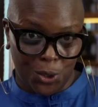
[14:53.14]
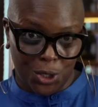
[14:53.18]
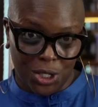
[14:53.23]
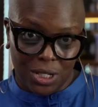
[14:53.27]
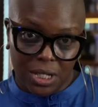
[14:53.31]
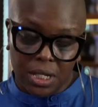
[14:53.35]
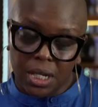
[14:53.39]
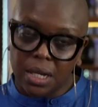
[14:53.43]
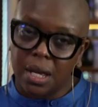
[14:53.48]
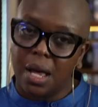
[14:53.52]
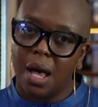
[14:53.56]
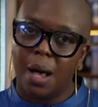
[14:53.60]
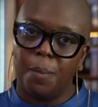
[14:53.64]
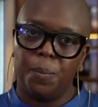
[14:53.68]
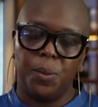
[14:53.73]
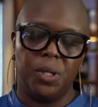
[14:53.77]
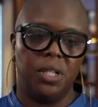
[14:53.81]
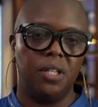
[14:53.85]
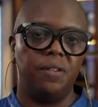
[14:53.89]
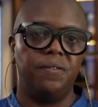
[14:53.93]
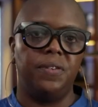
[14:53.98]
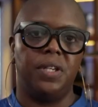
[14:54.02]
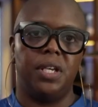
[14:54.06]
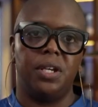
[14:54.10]
just a
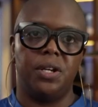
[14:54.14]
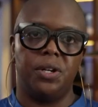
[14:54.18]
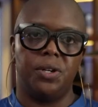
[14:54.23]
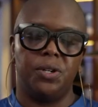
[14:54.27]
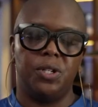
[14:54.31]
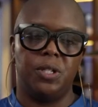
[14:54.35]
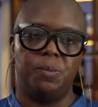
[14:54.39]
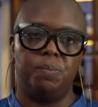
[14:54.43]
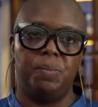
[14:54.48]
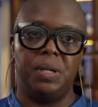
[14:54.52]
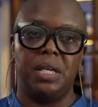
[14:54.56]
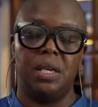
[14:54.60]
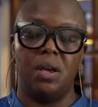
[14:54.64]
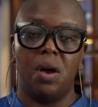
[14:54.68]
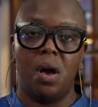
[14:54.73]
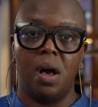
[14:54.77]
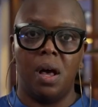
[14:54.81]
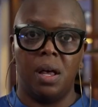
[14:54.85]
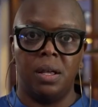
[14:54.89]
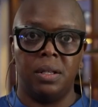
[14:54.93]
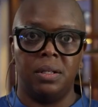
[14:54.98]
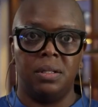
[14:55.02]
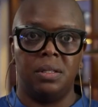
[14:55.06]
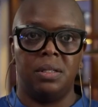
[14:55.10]
couple of years
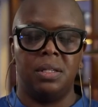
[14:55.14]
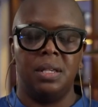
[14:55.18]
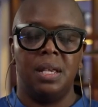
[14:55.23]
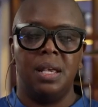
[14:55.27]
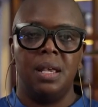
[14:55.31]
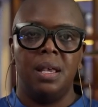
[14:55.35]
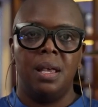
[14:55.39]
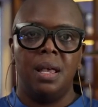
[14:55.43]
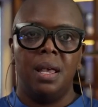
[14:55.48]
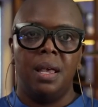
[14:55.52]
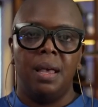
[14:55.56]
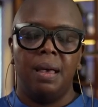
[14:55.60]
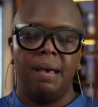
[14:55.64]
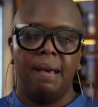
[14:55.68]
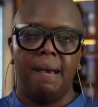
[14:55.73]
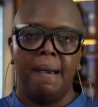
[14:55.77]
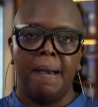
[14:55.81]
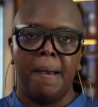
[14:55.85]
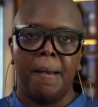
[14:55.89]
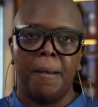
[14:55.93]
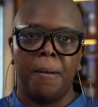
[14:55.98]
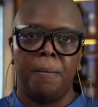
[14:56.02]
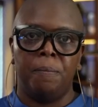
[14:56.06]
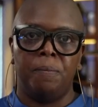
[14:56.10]
beyond
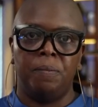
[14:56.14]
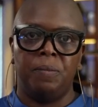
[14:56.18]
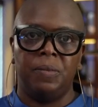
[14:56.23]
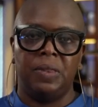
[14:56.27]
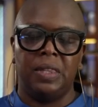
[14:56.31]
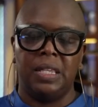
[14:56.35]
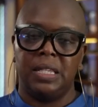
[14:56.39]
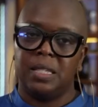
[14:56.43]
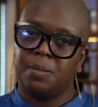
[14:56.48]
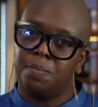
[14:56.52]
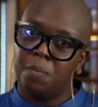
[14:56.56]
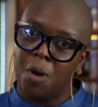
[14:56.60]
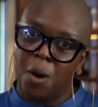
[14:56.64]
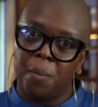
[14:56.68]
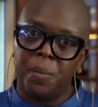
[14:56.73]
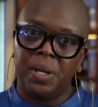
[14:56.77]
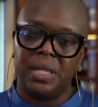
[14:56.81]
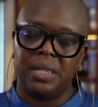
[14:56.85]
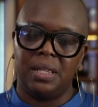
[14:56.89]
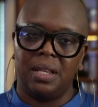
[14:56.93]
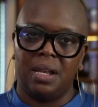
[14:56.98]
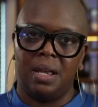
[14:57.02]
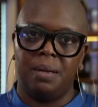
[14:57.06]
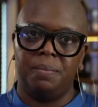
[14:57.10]
um, this
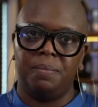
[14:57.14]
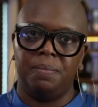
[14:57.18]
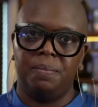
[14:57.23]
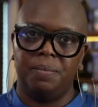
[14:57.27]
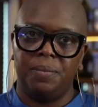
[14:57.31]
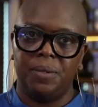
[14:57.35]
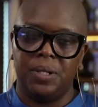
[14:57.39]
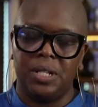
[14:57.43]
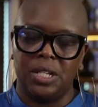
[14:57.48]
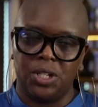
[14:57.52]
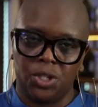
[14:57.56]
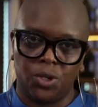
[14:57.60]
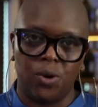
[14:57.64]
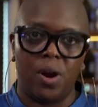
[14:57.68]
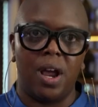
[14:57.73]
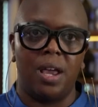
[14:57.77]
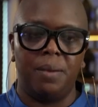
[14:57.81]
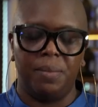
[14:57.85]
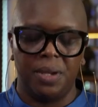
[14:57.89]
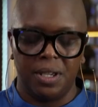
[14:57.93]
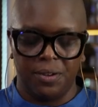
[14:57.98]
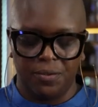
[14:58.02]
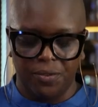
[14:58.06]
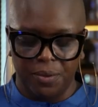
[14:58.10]
moment that I'm
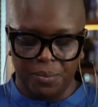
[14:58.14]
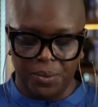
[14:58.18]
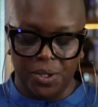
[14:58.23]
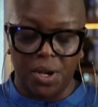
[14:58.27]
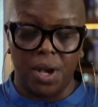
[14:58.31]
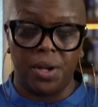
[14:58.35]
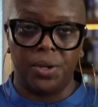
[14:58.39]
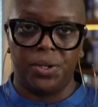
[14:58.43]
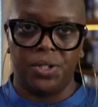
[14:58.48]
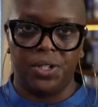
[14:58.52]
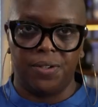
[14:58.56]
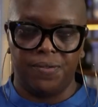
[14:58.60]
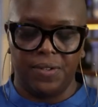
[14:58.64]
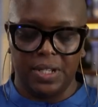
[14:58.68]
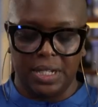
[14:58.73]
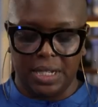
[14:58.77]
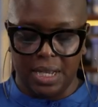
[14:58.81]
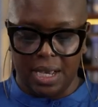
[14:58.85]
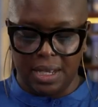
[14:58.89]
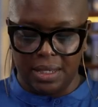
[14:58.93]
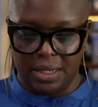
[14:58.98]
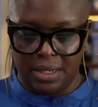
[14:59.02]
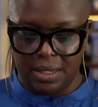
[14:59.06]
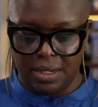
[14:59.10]
describing from Daughters of the
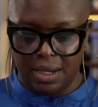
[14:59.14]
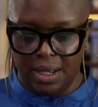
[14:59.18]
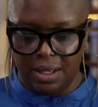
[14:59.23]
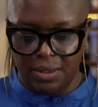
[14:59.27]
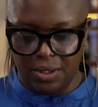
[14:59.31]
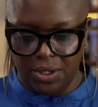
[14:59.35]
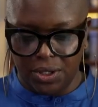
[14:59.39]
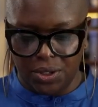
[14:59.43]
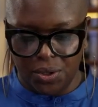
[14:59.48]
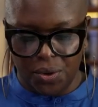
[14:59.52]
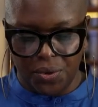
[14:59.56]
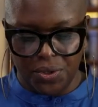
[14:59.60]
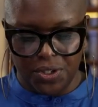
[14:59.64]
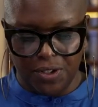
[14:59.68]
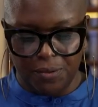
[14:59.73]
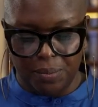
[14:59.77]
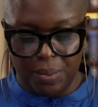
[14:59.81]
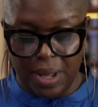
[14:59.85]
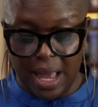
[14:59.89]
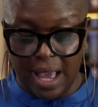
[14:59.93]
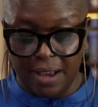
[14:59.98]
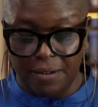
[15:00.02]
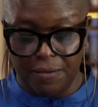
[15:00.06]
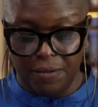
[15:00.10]
Dust and the Souls
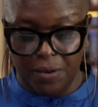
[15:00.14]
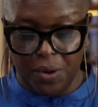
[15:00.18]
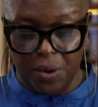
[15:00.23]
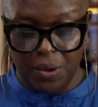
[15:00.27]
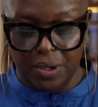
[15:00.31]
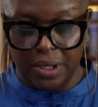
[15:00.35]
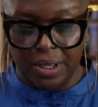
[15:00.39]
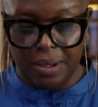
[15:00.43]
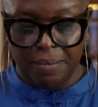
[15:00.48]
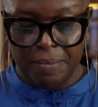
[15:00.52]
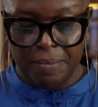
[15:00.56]
of Black Folk.